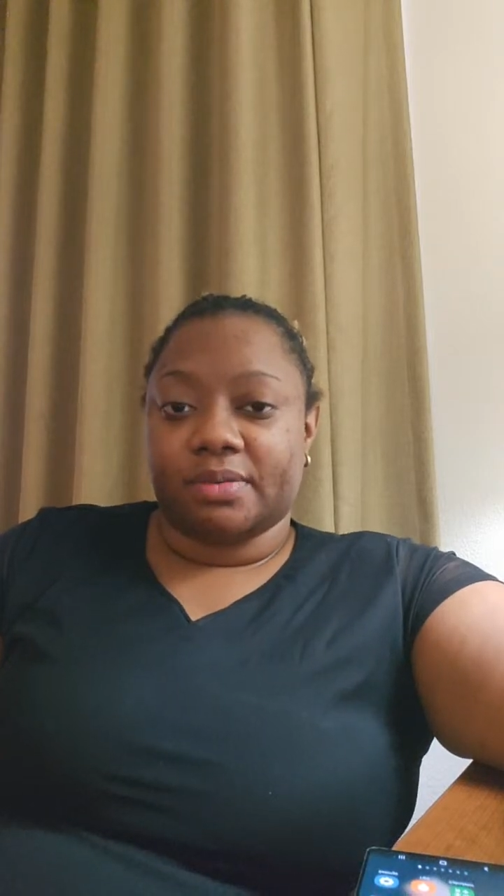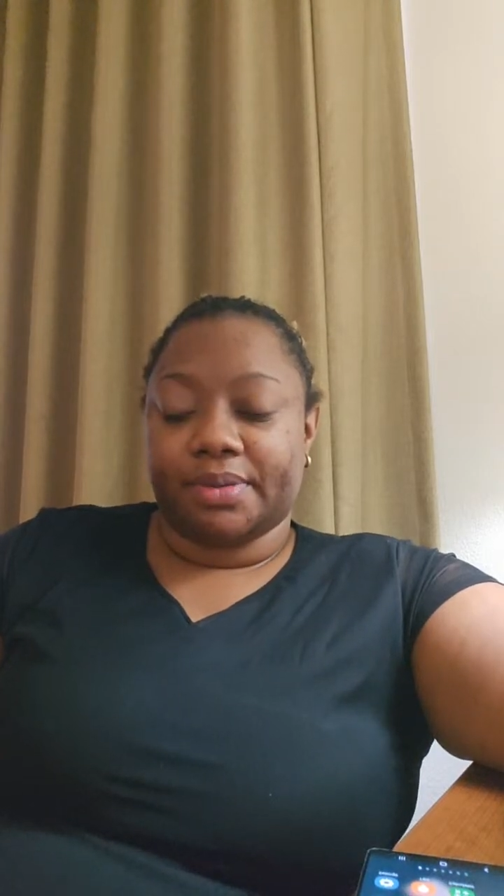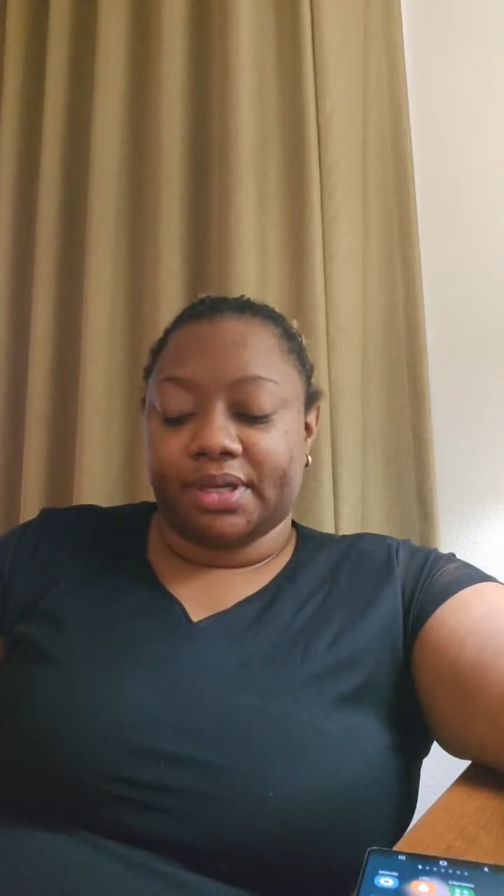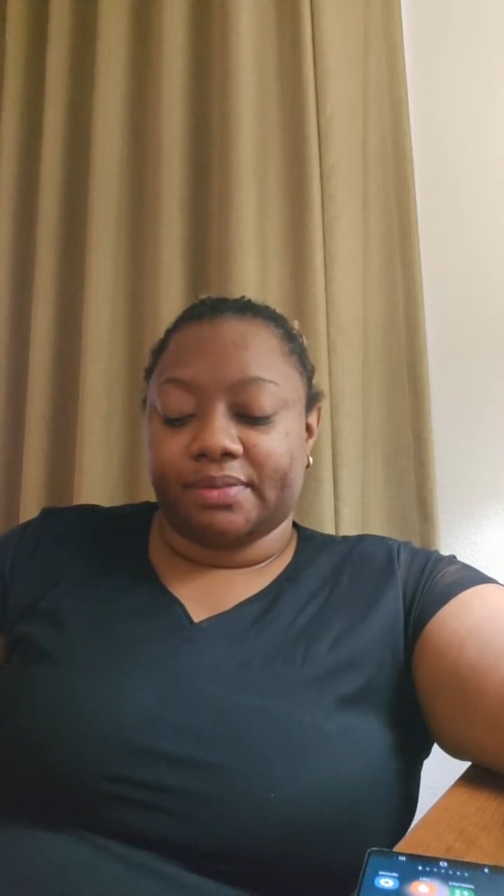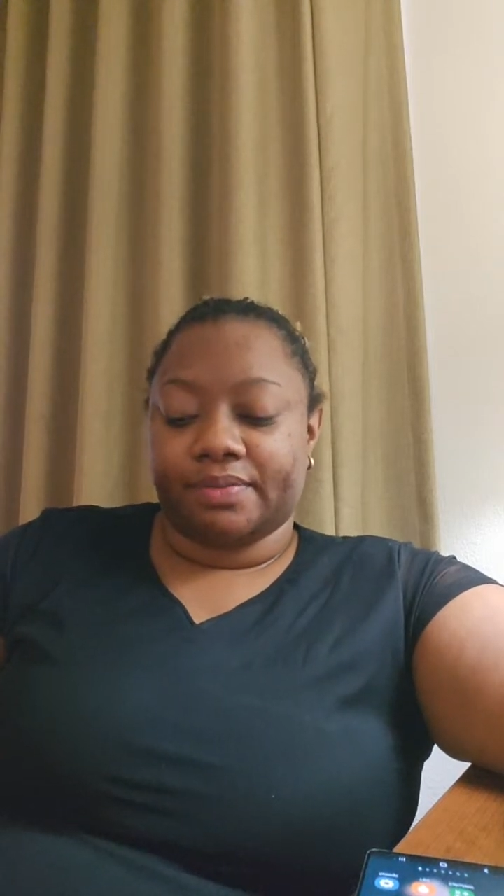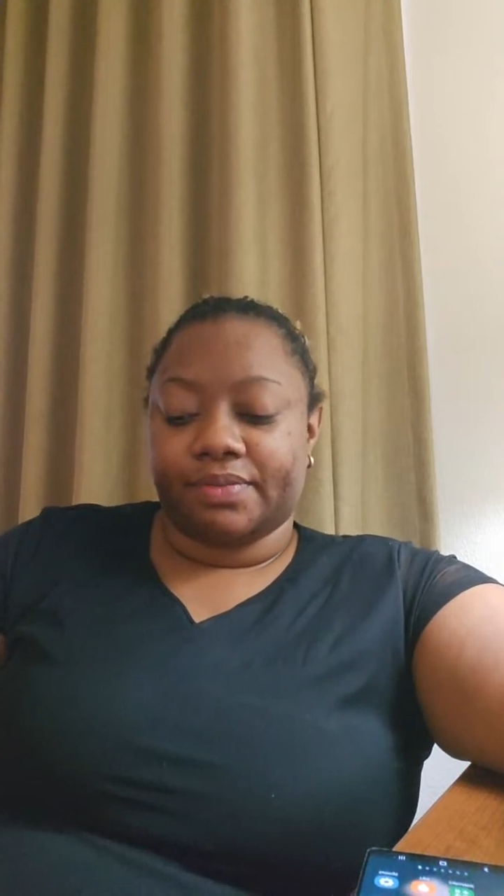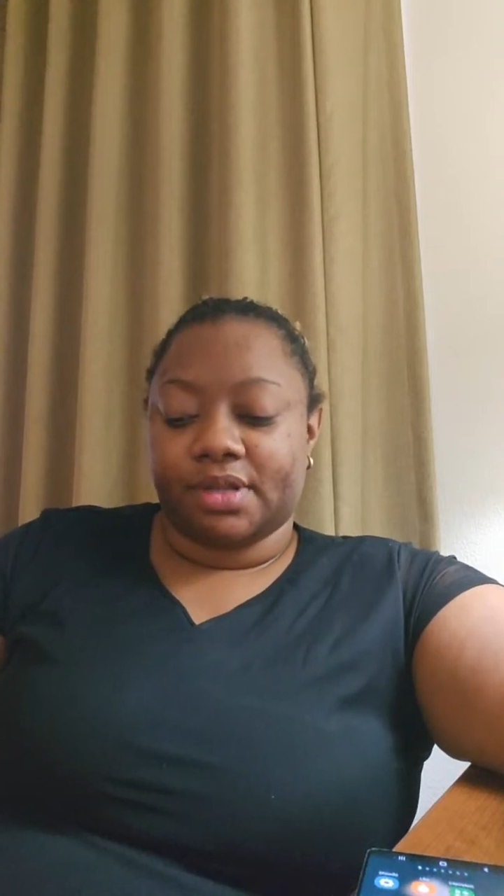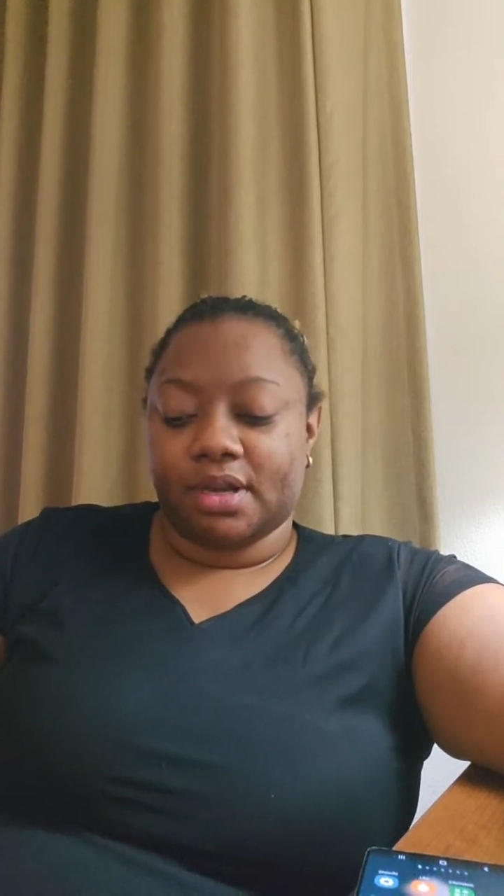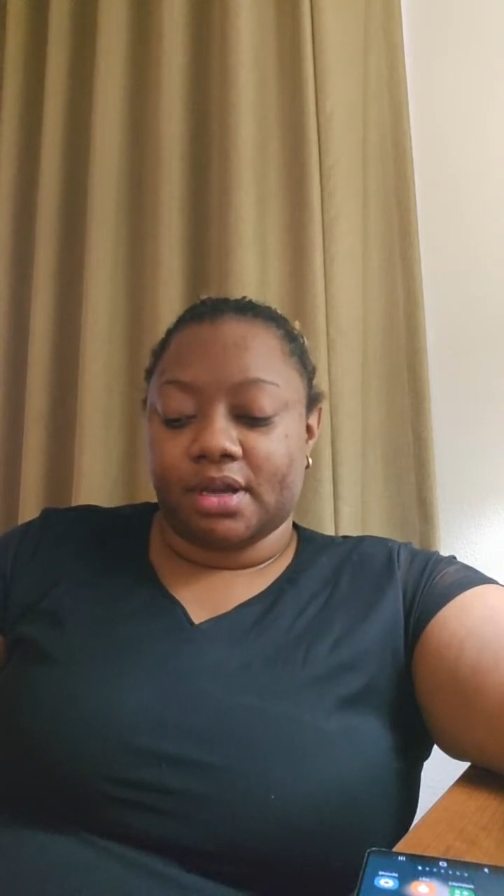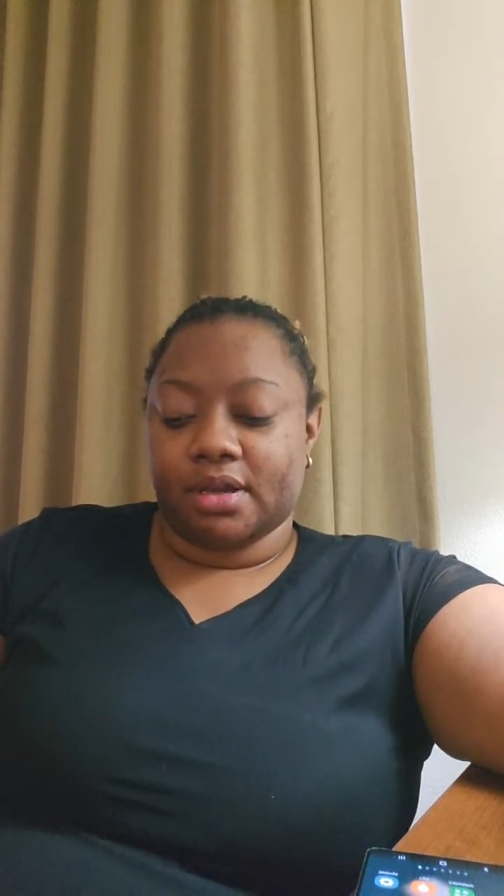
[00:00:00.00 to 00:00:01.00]
be,
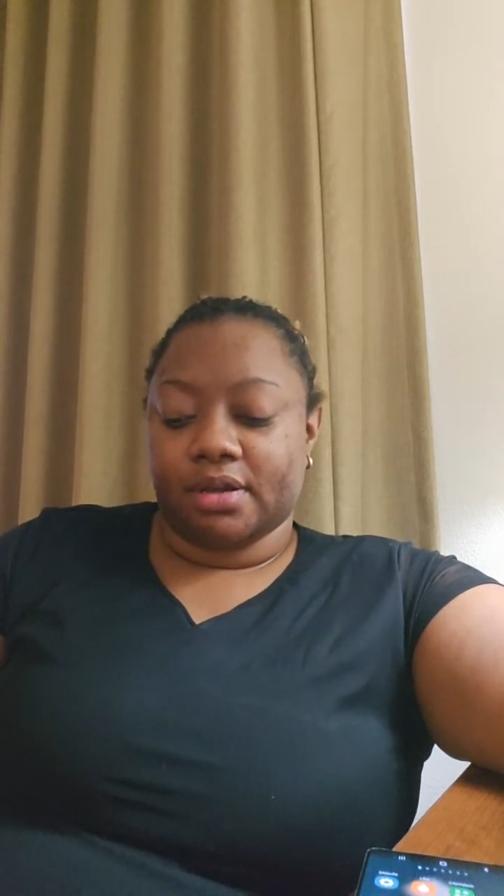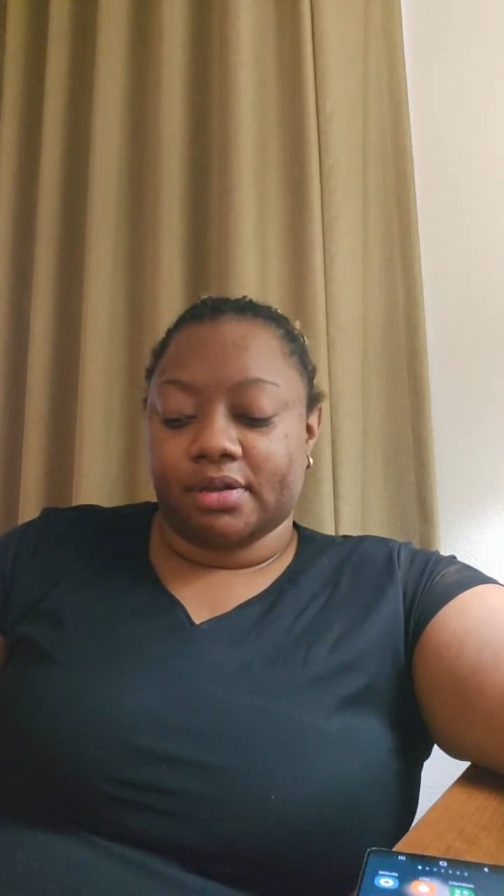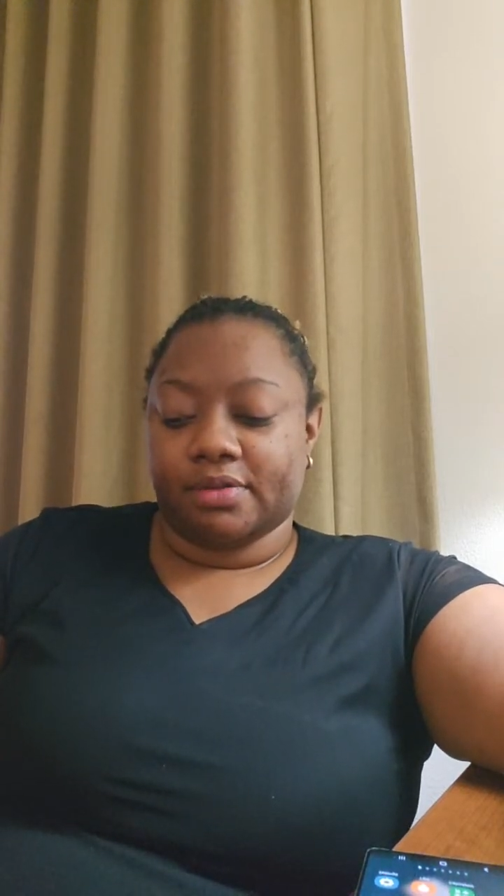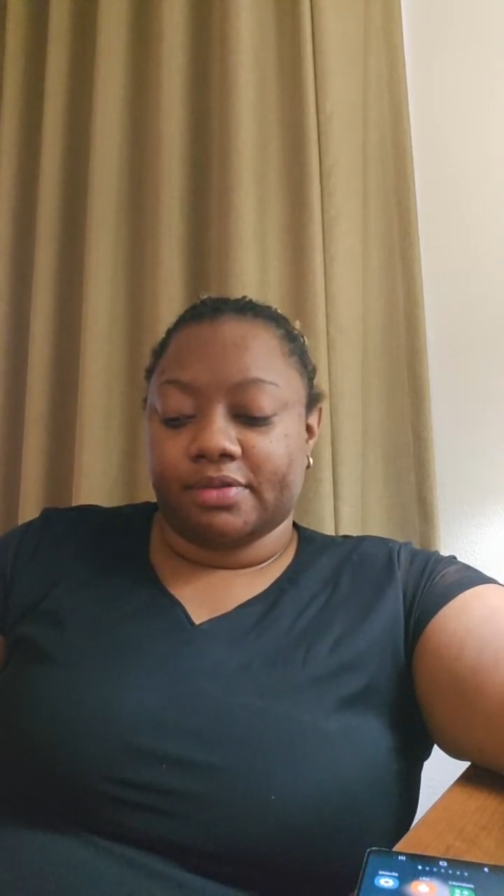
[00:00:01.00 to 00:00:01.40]
of